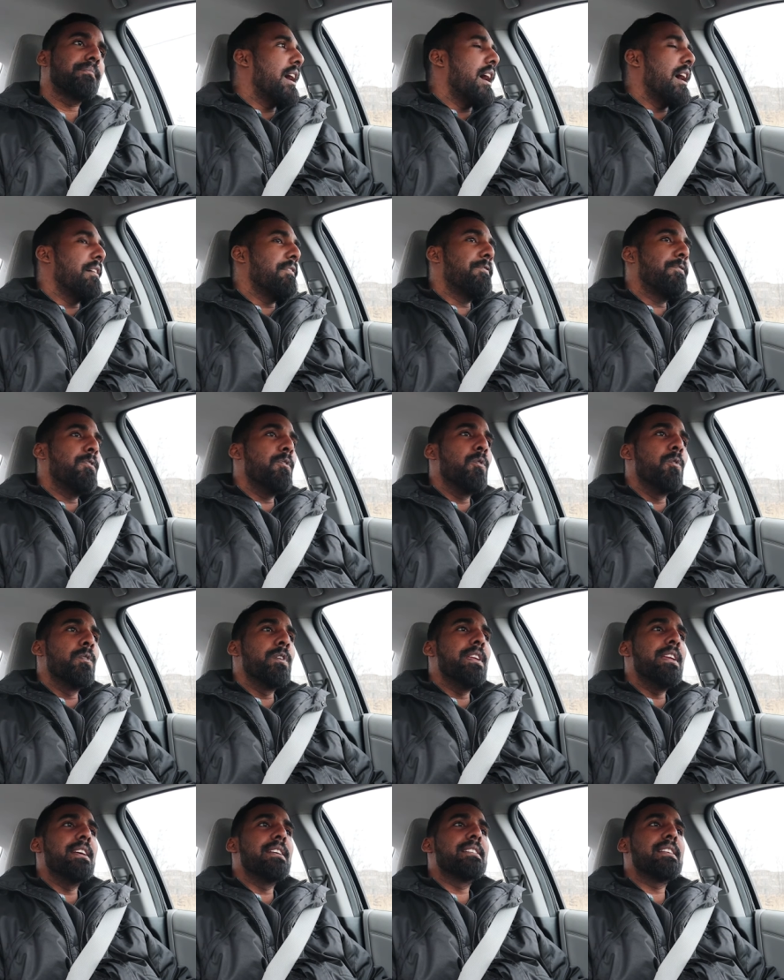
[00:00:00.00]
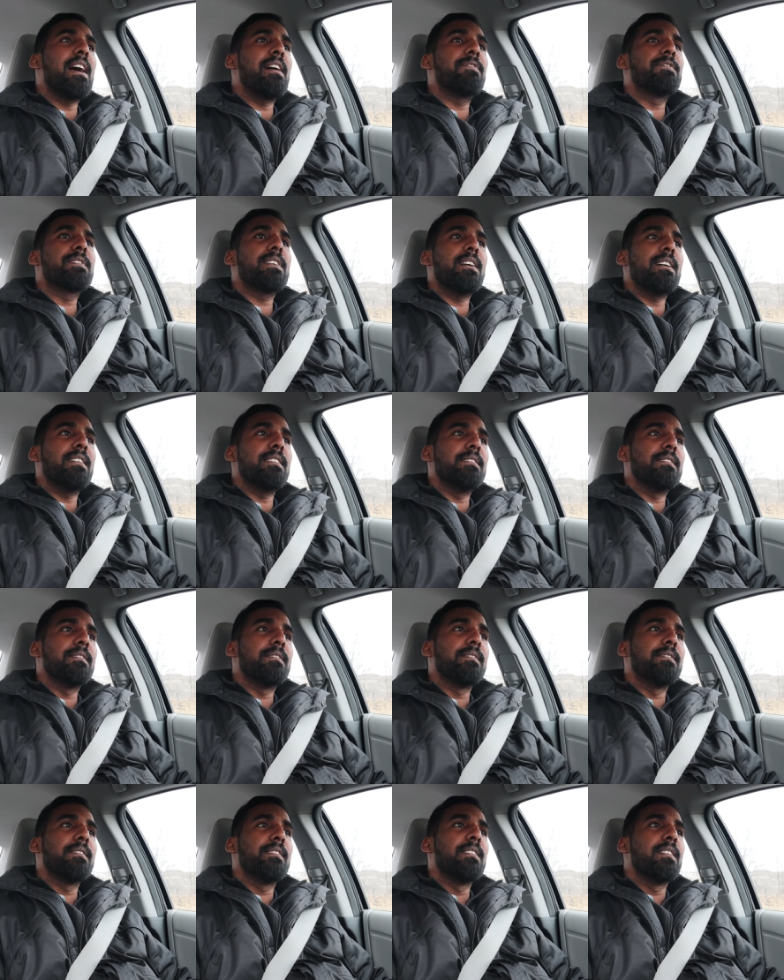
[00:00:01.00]
A few days after,
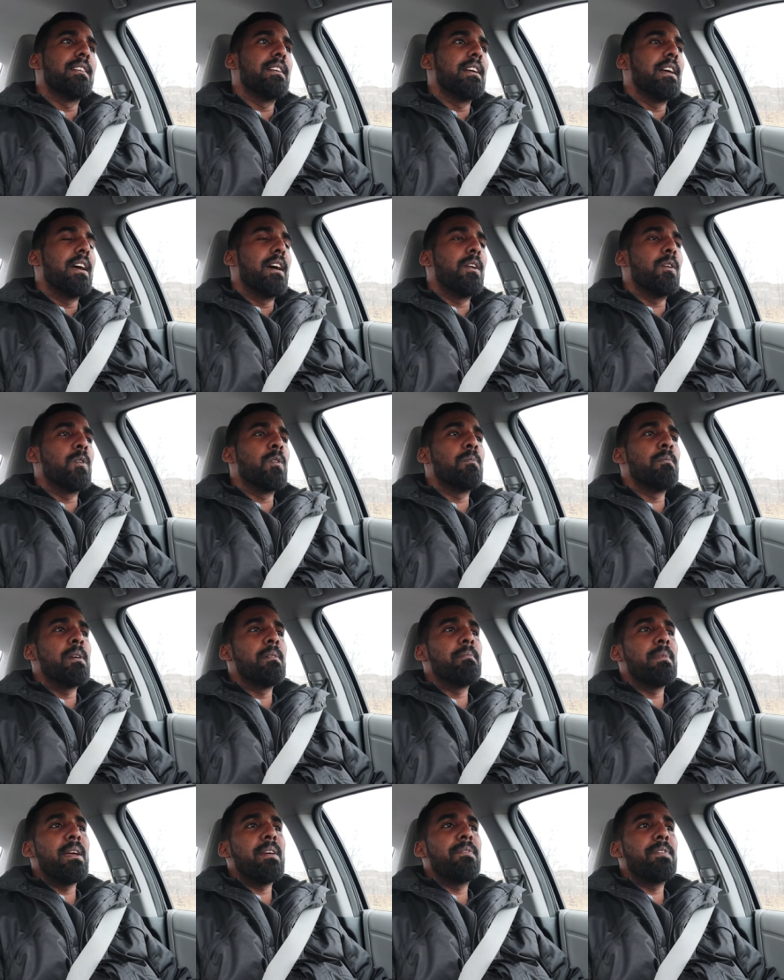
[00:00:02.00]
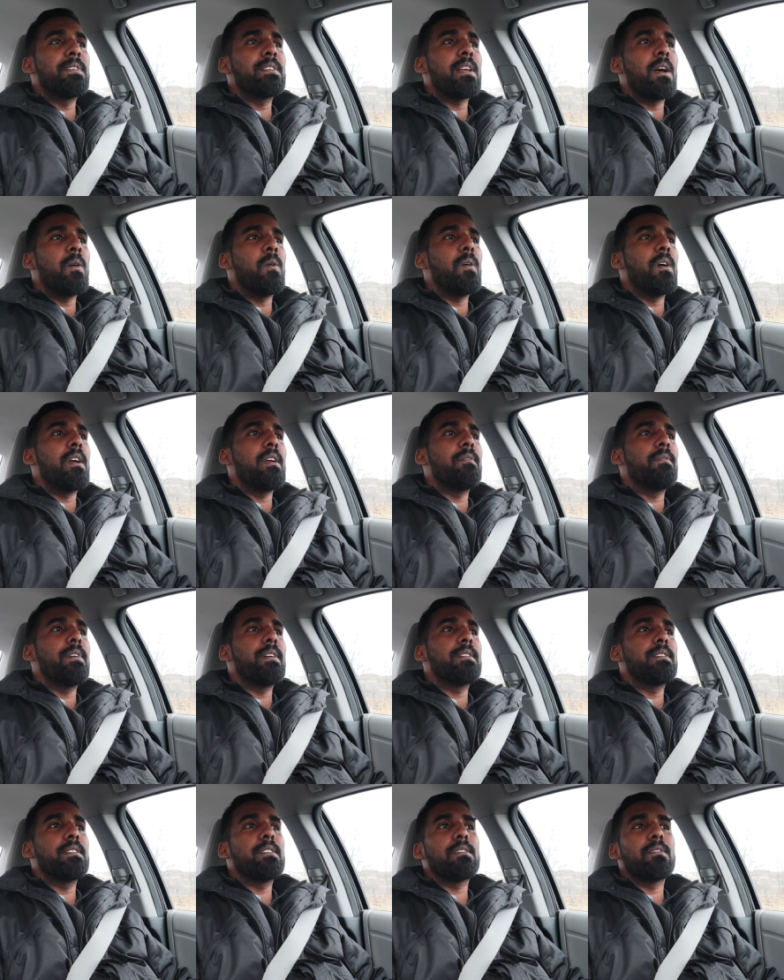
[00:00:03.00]
I don't remember if it's out if
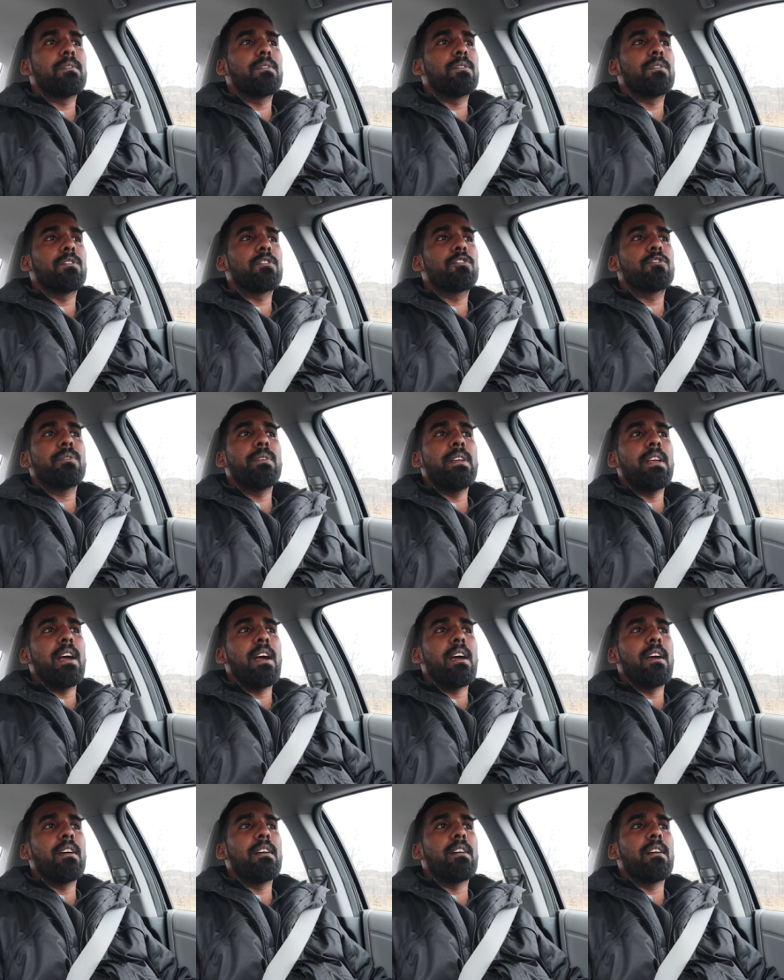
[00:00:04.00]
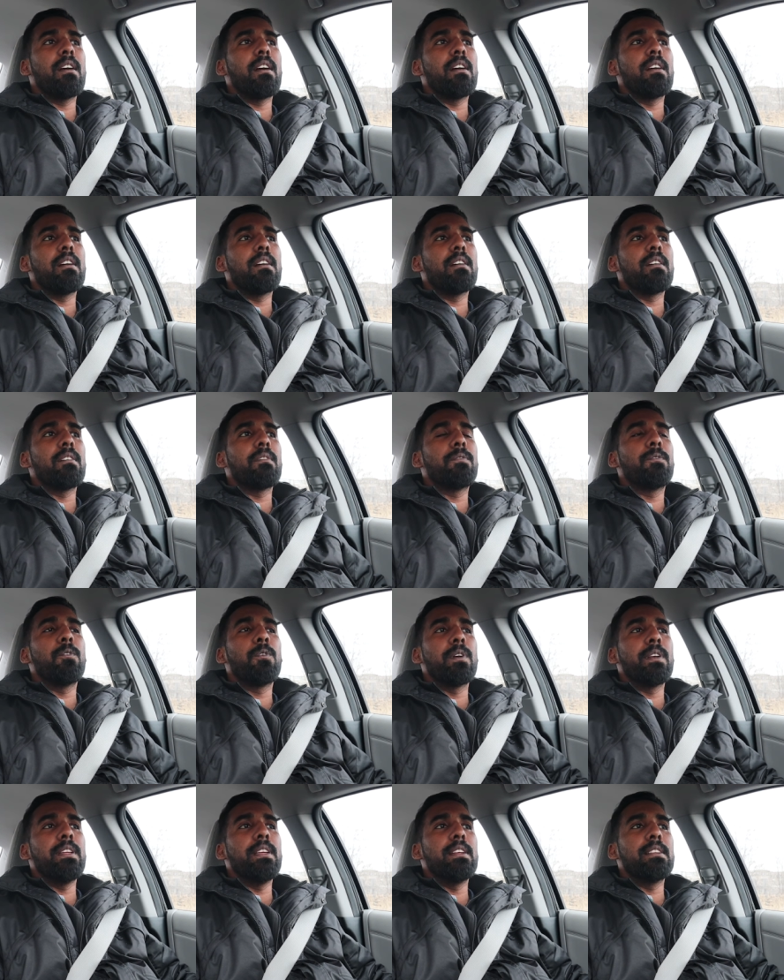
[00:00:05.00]
it's three or
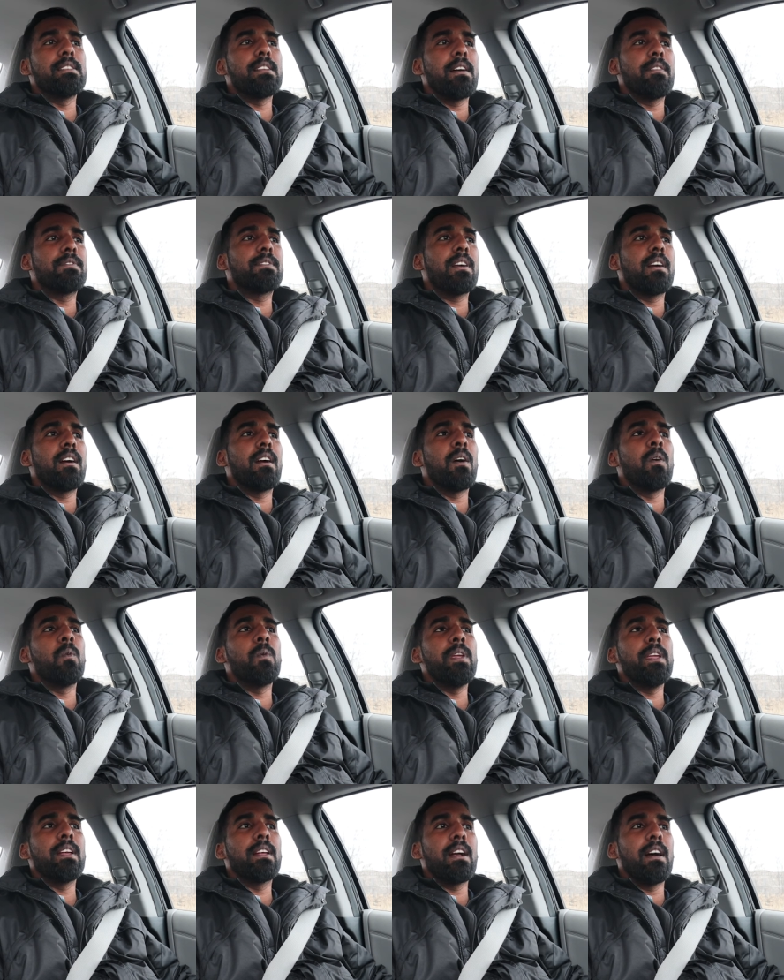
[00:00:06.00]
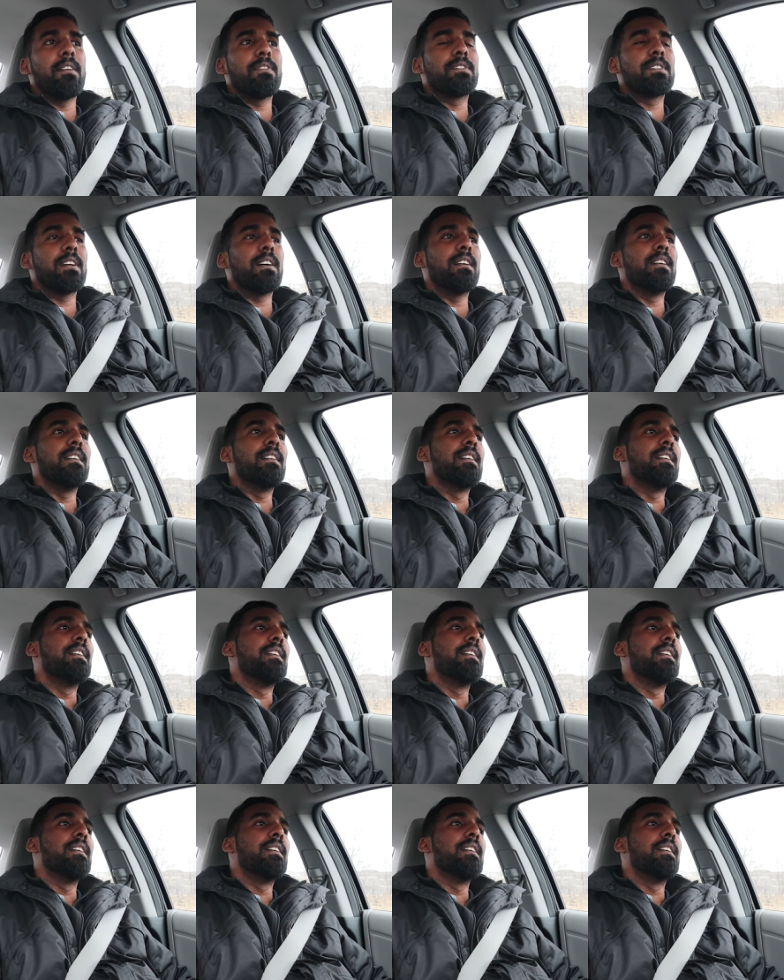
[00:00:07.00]
four days after or a week after